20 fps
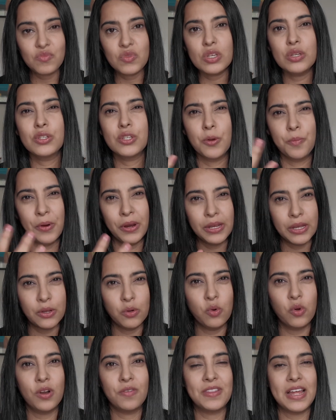So bringing
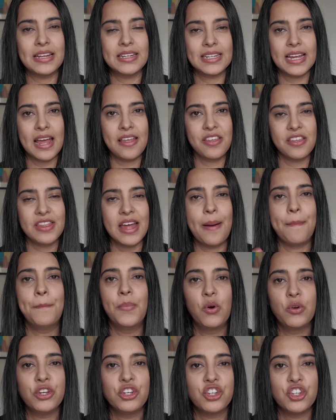all of that together, that
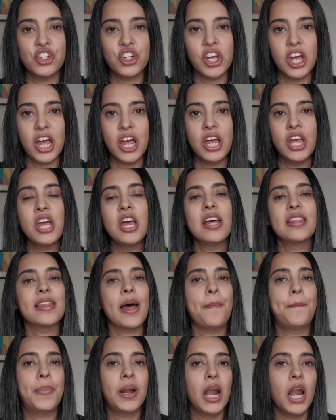moisture,
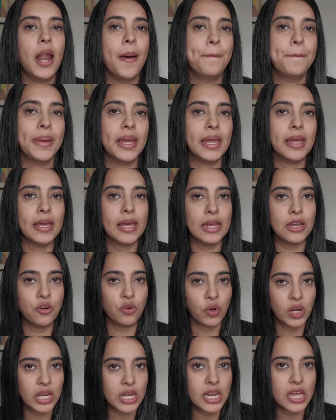that plumping
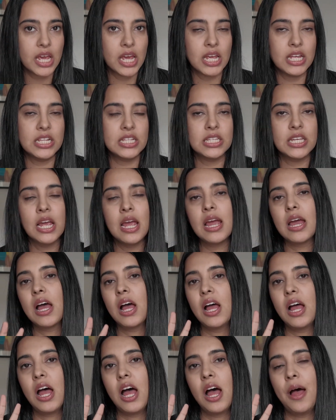ingredient,
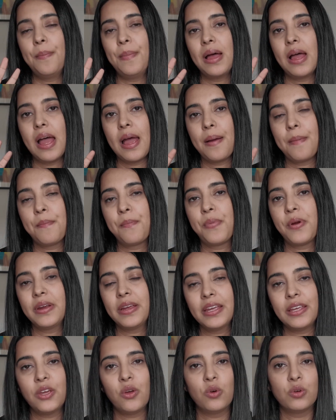
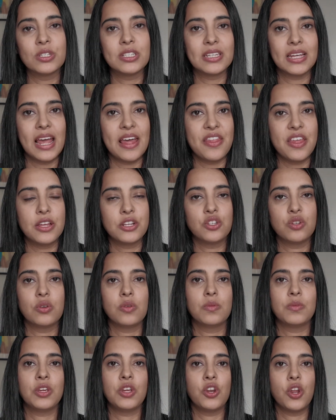bringing it all together to,
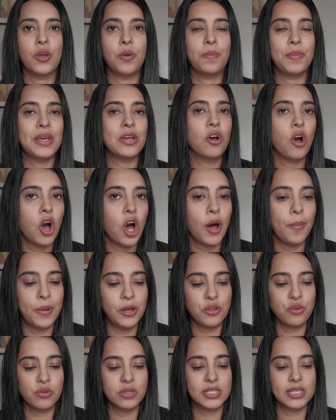be calm on
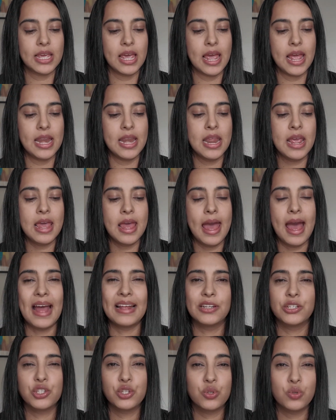your skin
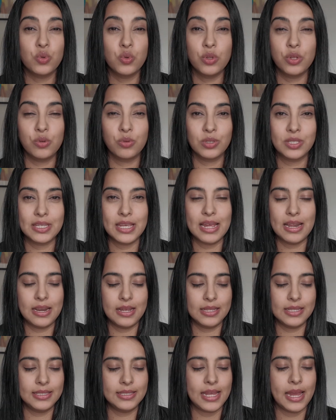and soothe your skin at
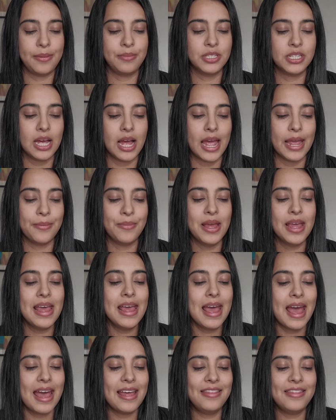the same time.
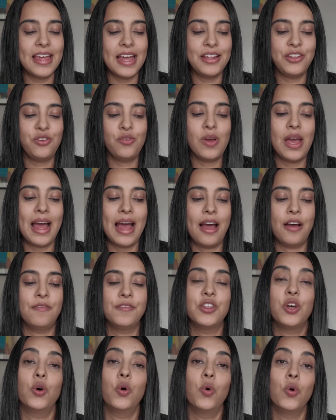And then you have
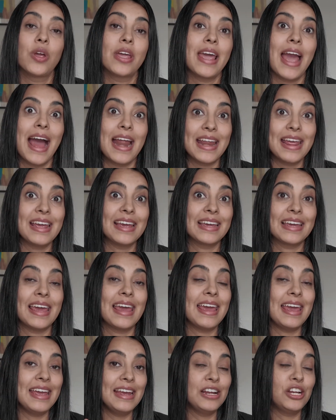the organic
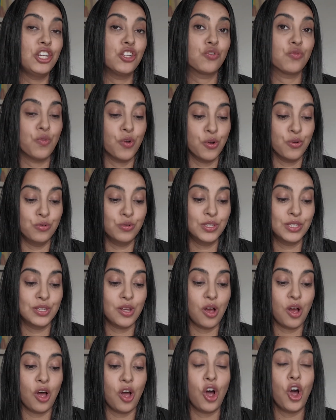English rose
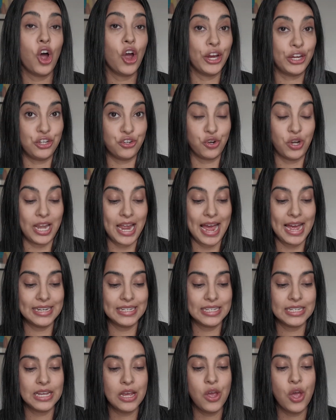
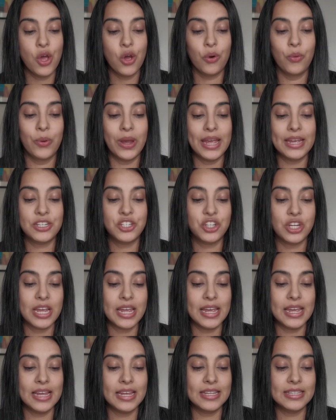hydrolat, which
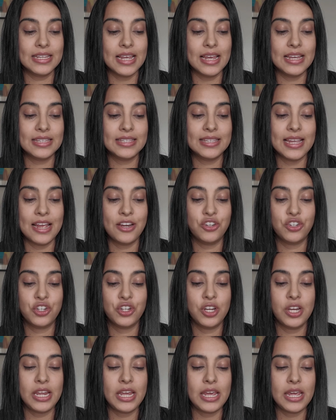is
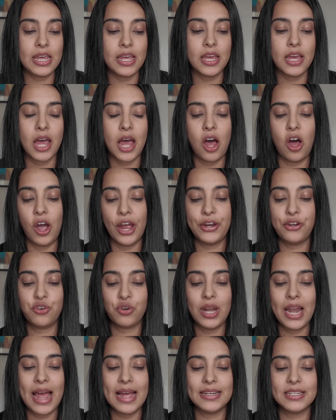essentially, a
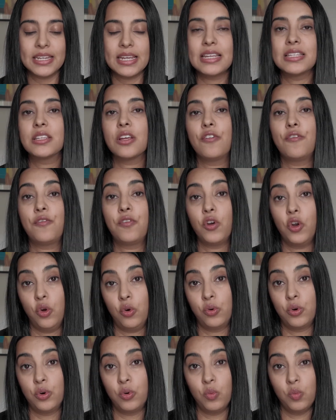hydrolat is a
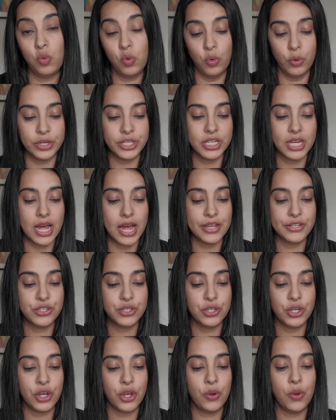floral water.
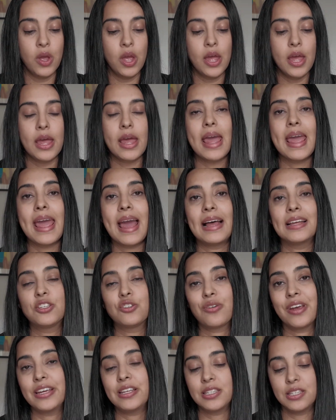So it has
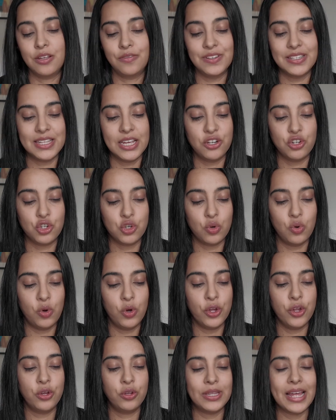traces of essential
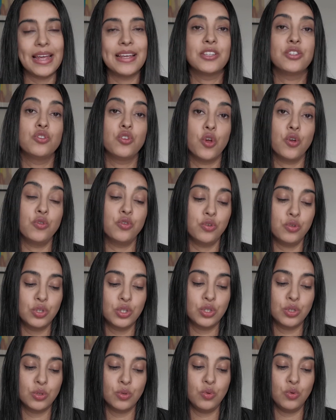oil that is known to
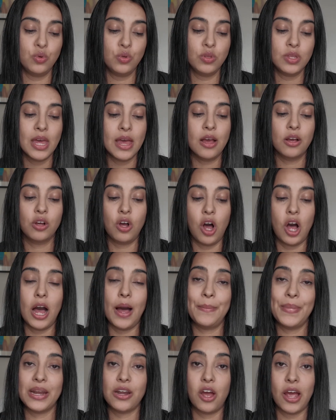soothe,
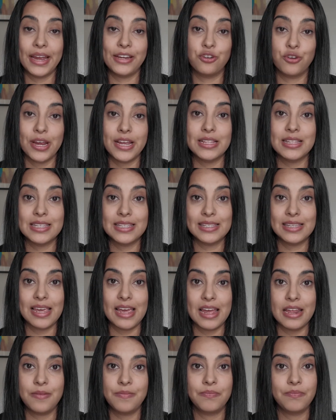calm, and hydrate the
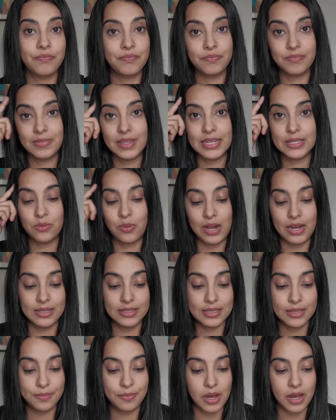skin as well as
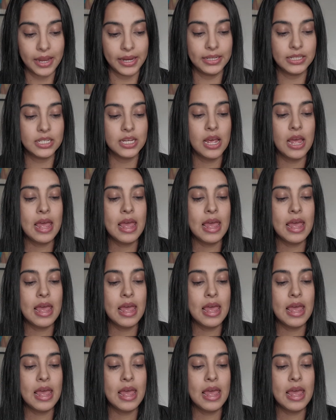the mind.